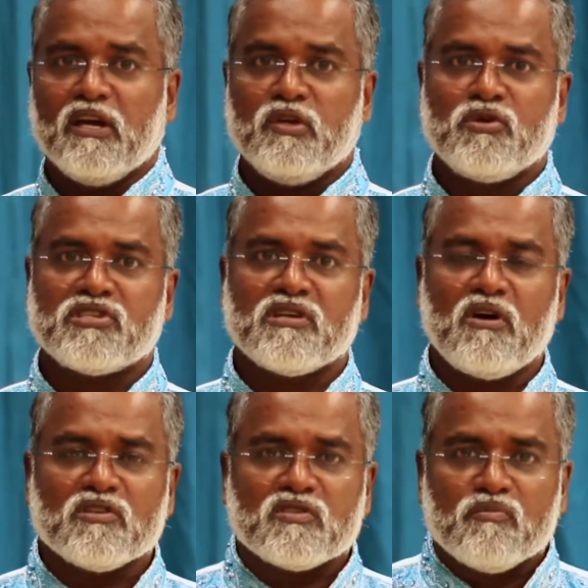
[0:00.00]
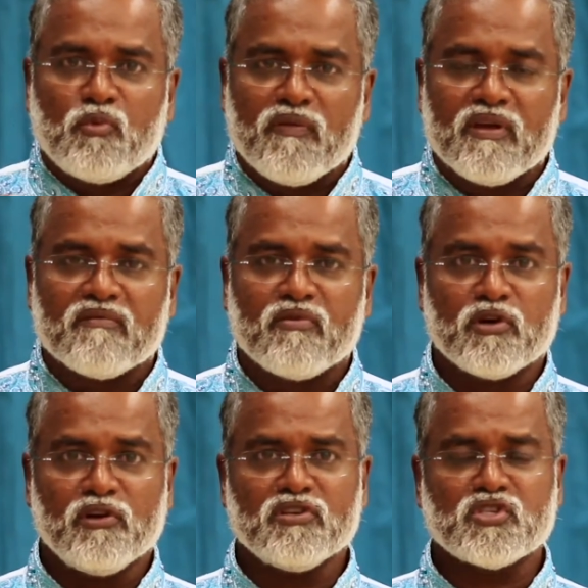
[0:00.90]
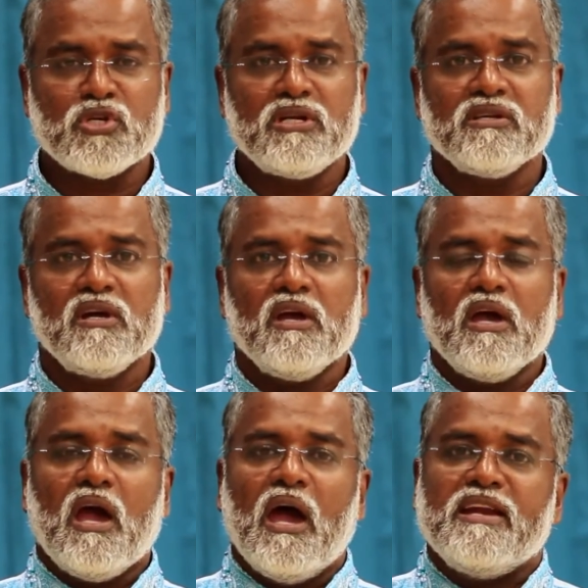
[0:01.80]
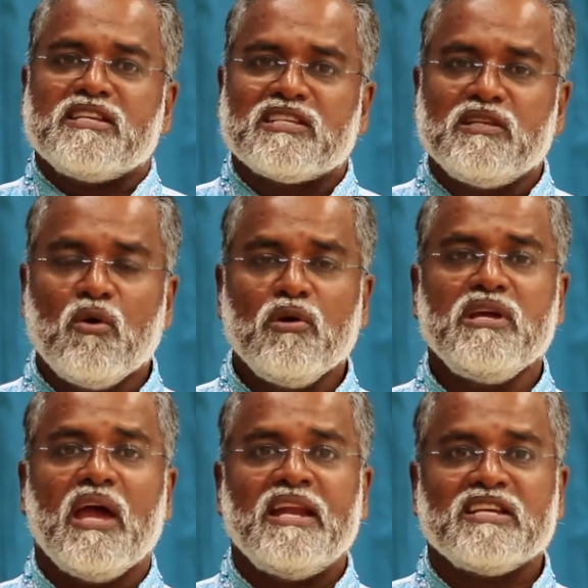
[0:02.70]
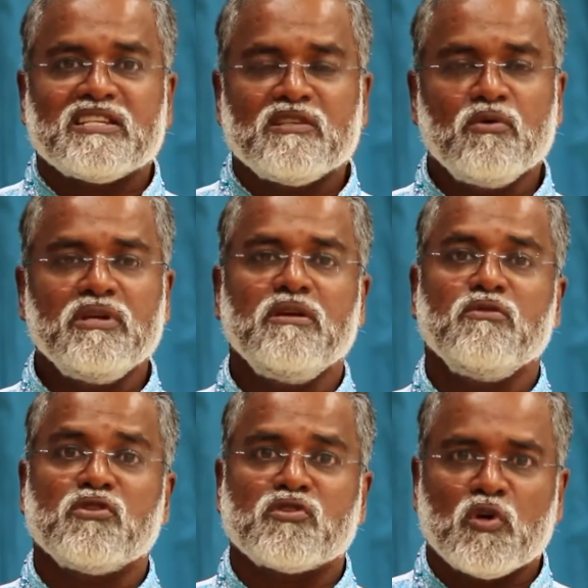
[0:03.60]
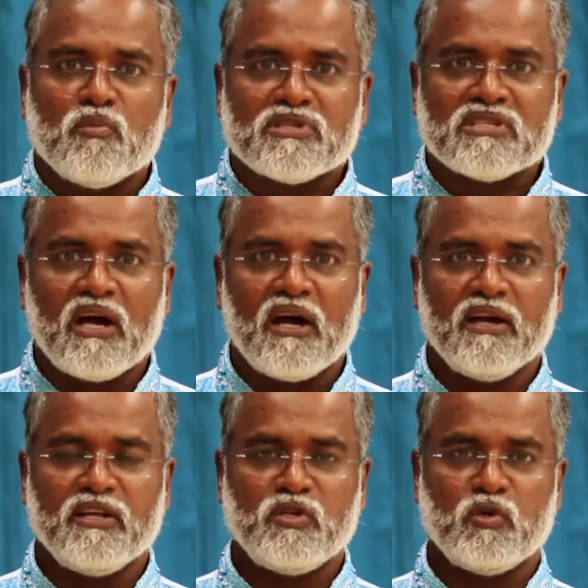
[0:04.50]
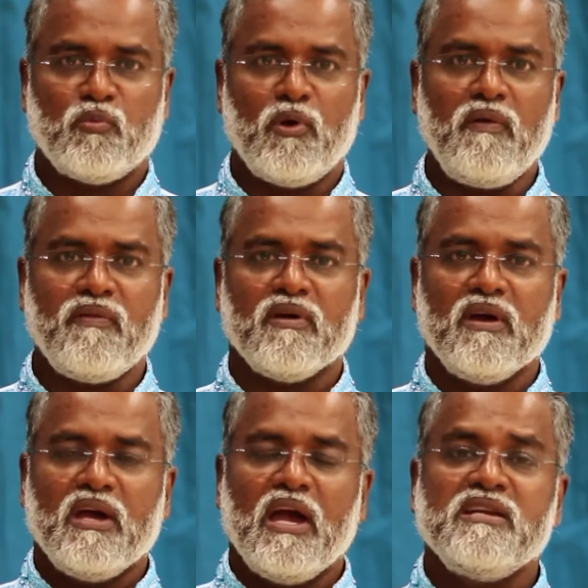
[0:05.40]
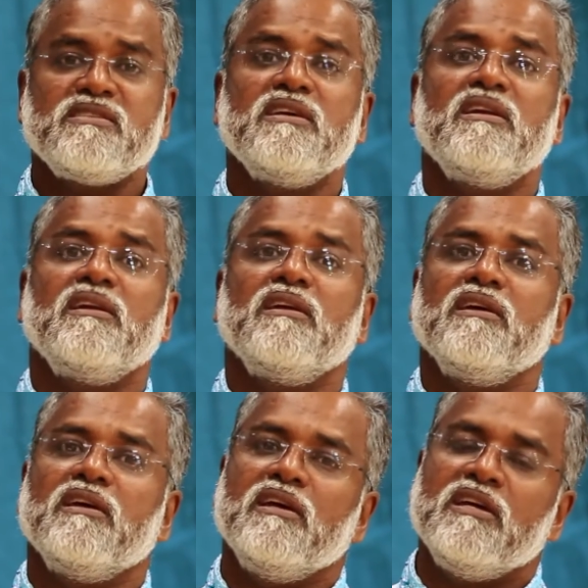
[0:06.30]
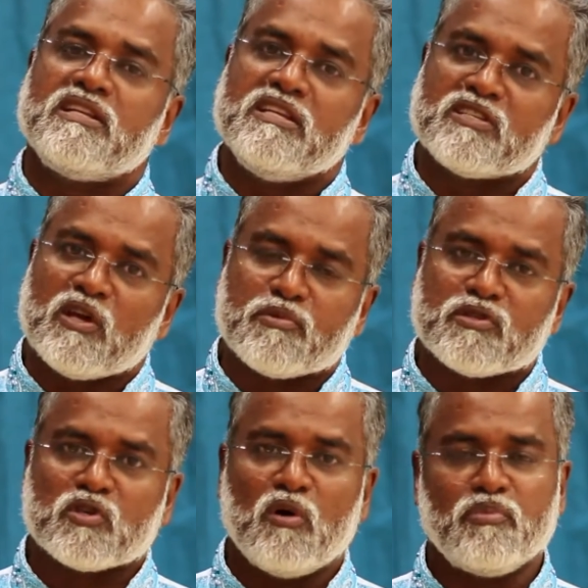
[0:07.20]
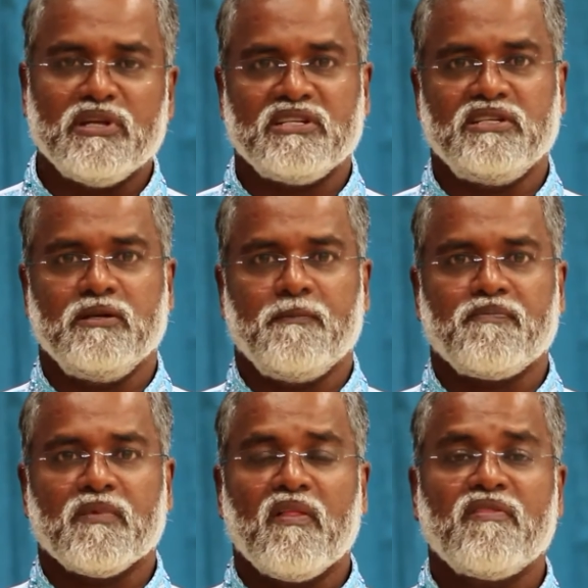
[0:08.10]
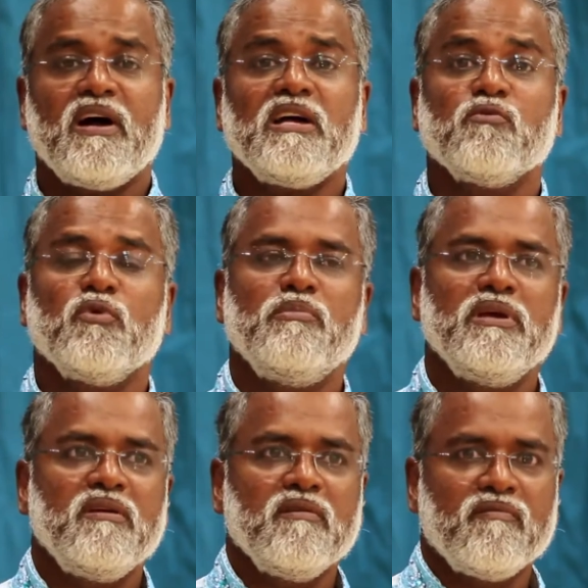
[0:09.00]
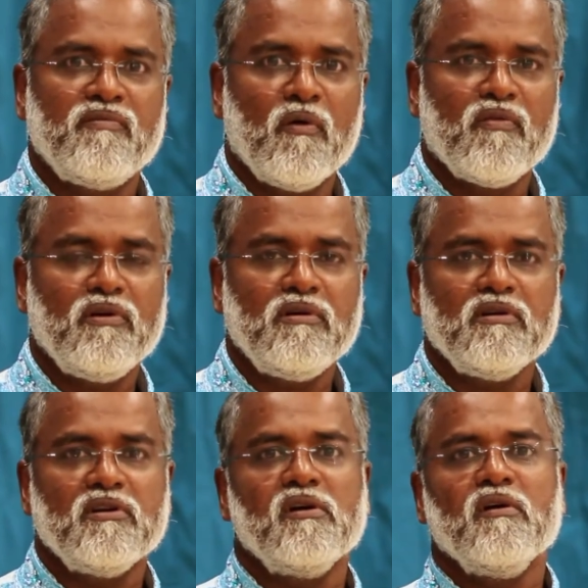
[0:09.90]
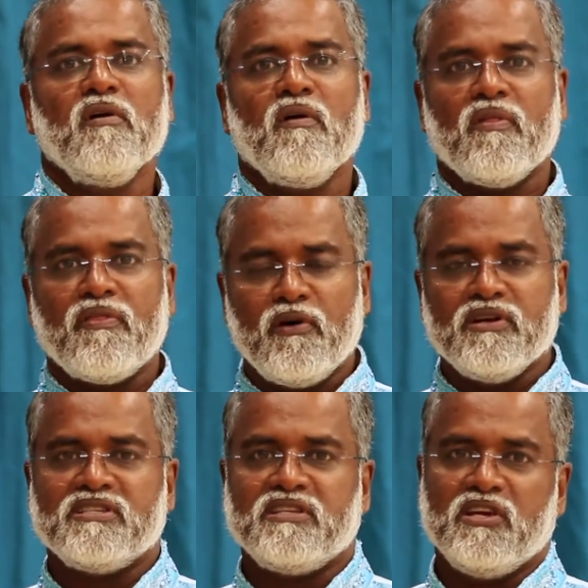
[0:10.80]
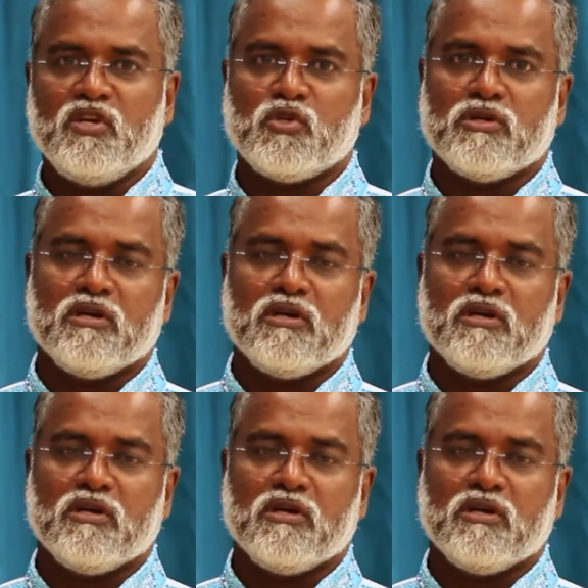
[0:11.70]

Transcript: You start breathing through your nostril and slowly and slowly you subside your breath until it stops completely. That will be for the third stage.